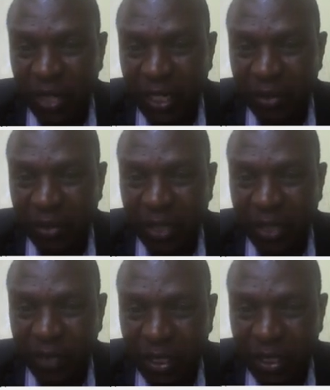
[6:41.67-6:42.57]

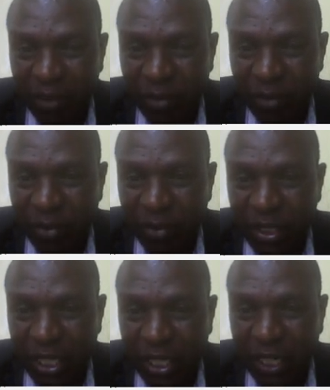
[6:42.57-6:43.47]
something, maybe
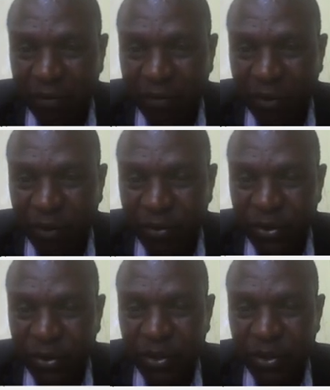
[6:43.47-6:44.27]
standard forms,